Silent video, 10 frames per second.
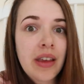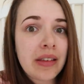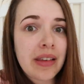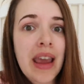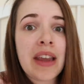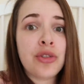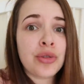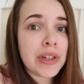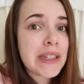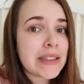is a
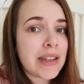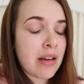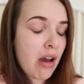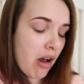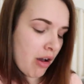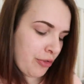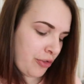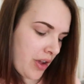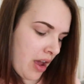treat and a half.